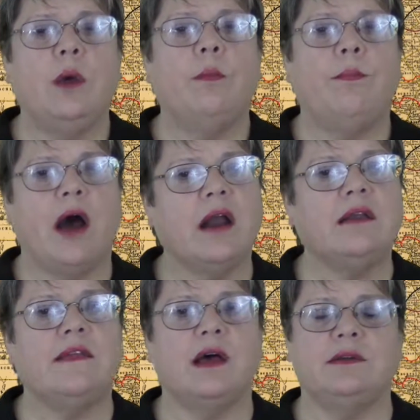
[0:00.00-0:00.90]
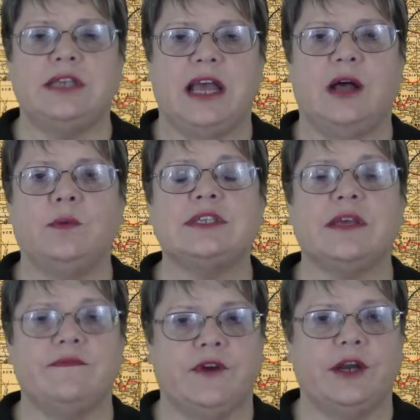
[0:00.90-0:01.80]
Part of the hotel was
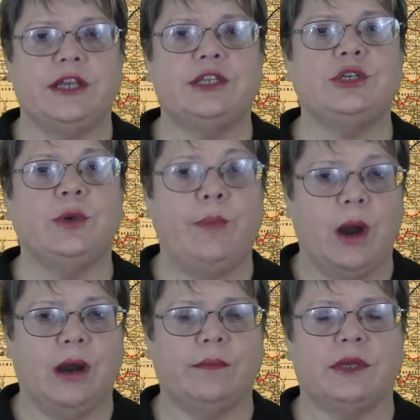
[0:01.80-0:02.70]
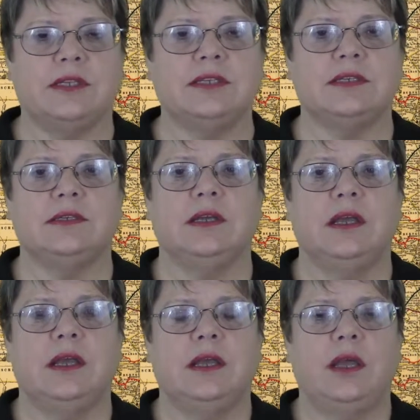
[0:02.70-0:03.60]
converted to apartments.
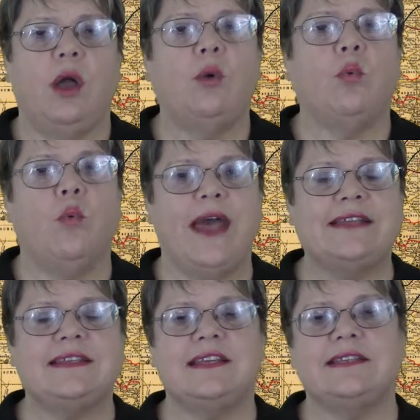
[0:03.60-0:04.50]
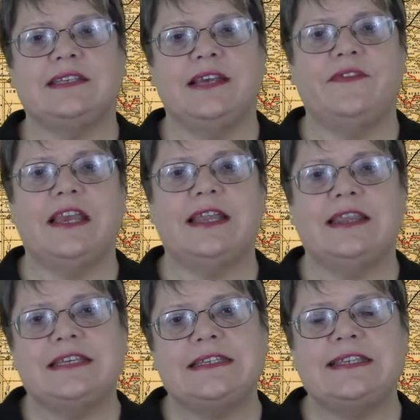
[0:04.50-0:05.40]
Residents living in
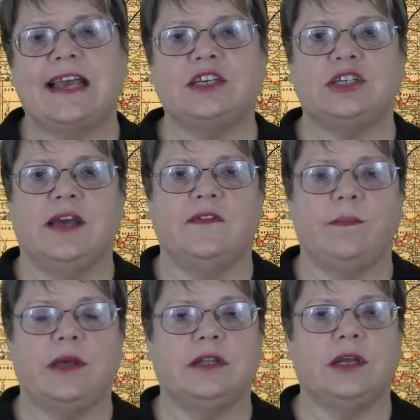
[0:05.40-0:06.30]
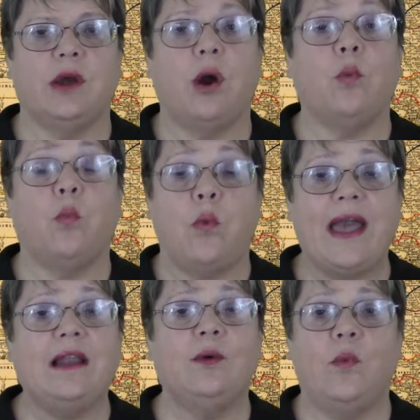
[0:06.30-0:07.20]
this section of the building are
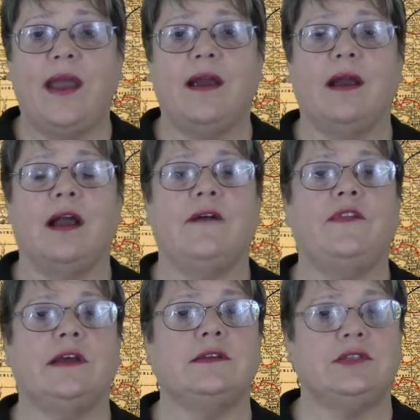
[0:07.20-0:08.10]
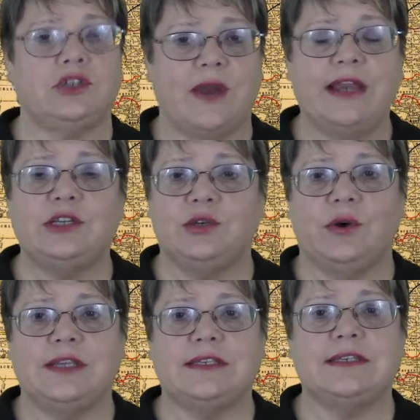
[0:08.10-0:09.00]
well aware of the strange
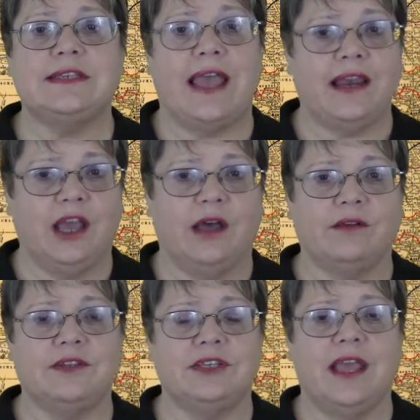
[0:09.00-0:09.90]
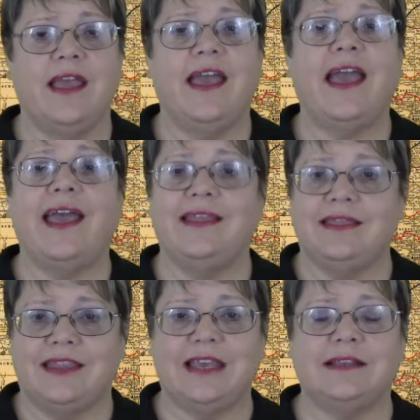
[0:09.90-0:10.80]
noises and ghosts
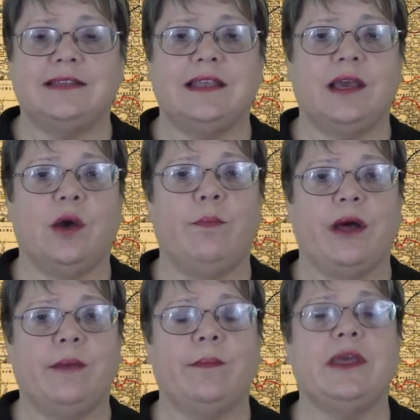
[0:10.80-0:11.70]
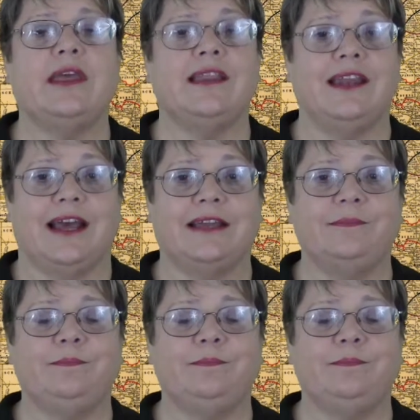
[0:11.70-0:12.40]
and things that go bump in the night.